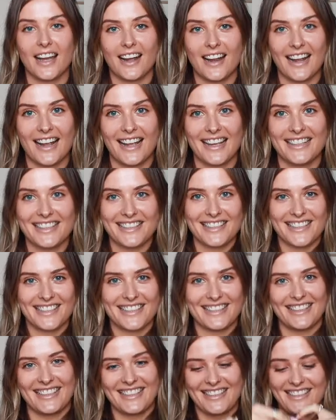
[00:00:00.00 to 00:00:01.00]

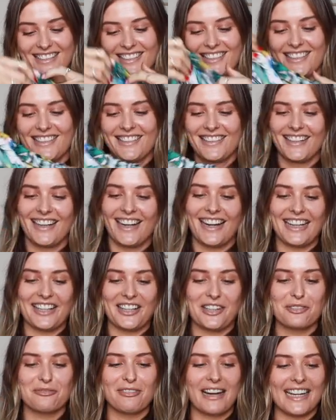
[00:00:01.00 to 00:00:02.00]
Guys, are
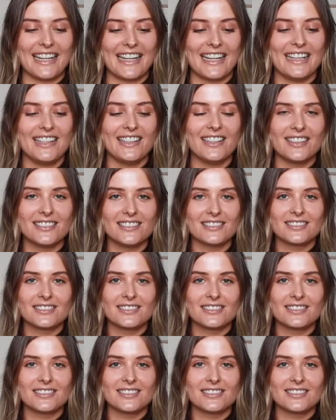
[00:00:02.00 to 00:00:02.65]
you ready?